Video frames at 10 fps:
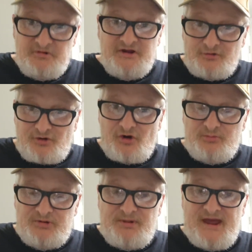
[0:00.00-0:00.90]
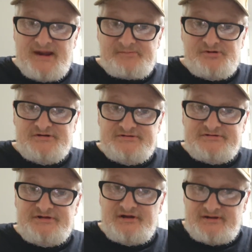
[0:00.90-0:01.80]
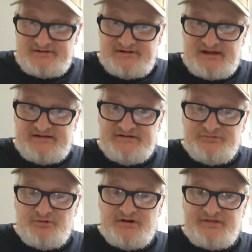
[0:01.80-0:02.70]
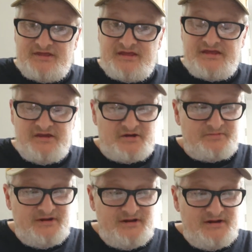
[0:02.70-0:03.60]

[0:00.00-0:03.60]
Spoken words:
he'll call me back. But I just want to thank him.